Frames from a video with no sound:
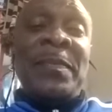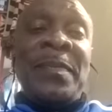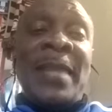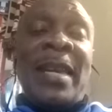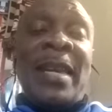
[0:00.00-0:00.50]

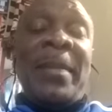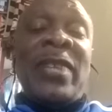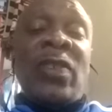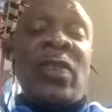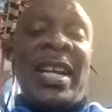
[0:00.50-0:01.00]
the Ministry
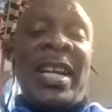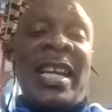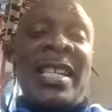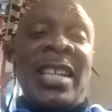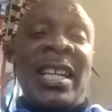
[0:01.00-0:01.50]
of
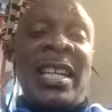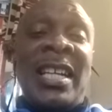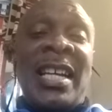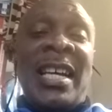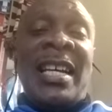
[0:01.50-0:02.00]
Education,
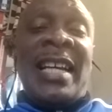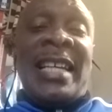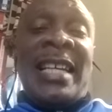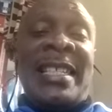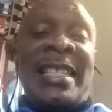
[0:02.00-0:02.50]
that
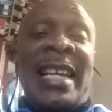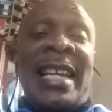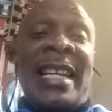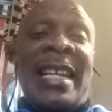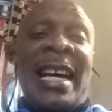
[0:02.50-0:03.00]
said
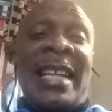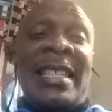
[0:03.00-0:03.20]
that